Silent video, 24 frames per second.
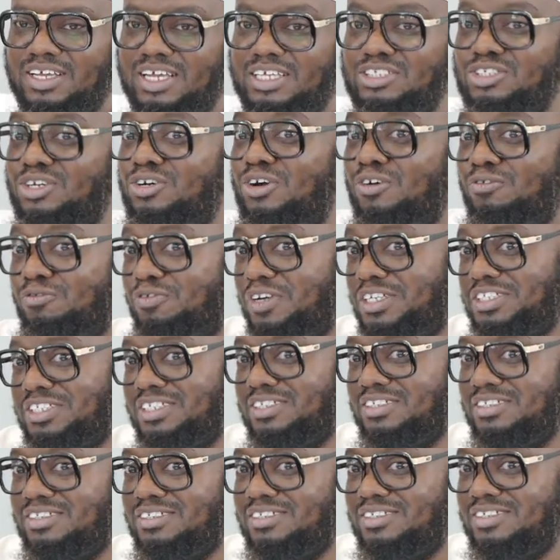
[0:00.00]
is a
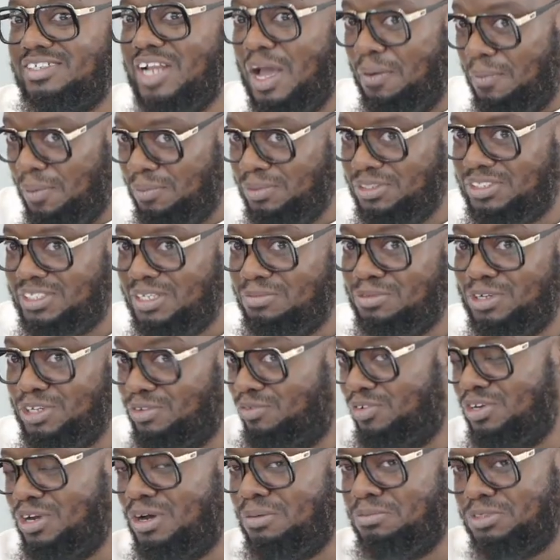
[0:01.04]
confession that I'm a Muslim
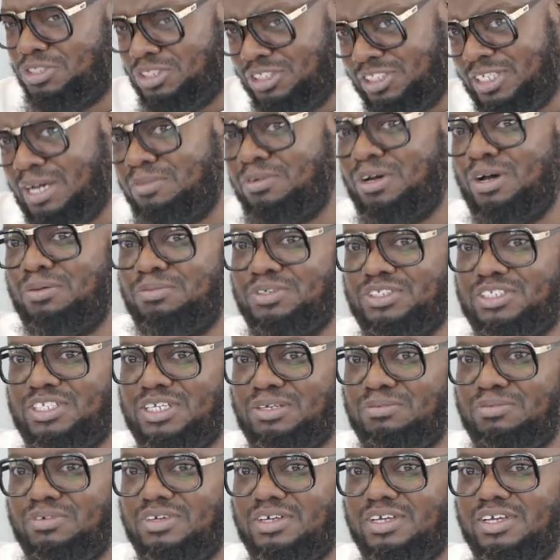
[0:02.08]
because if you're not a Muslim I'm not a
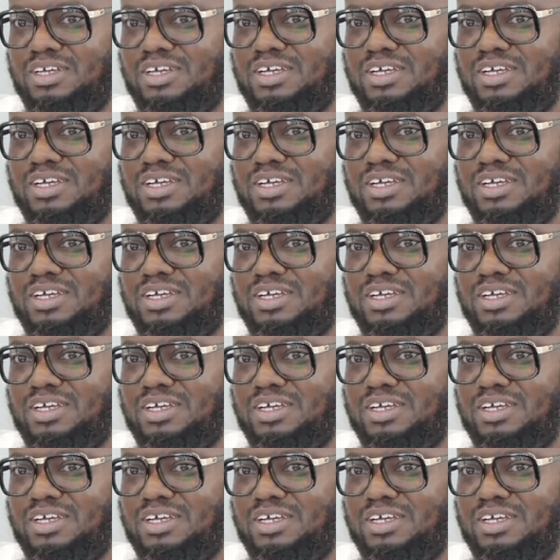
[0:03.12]
Muslim